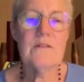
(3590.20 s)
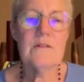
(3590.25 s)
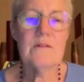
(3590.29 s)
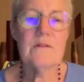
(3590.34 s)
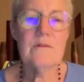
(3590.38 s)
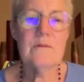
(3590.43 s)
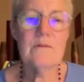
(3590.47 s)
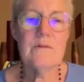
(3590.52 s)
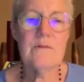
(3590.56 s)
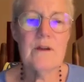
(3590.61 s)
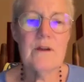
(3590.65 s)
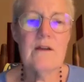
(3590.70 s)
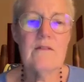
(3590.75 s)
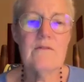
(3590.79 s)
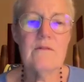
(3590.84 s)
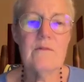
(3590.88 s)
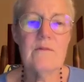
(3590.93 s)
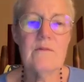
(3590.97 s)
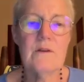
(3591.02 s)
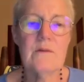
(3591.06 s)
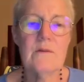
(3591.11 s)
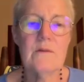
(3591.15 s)
too for
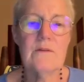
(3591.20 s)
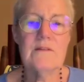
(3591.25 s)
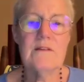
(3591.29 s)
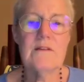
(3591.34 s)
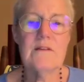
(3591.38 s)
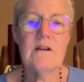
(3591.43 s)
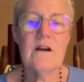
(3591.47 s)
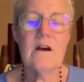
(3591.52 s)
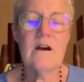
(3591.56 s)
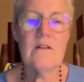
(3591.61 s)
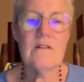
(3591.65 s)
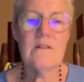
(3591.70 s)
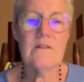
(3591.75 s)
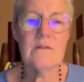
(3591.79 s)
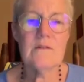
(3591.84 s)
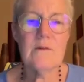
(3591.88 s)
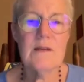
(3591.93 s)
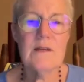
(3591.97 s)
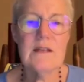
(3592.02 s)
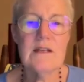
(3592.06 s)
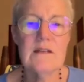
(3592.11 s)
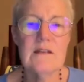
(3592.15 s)
everyone who is
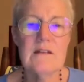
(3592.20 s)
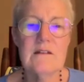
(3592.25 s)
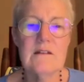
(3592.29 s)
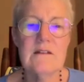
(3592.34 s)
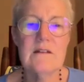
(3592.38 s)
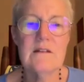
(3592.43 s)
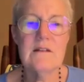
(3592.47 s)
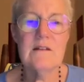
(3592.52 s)
incarcerated,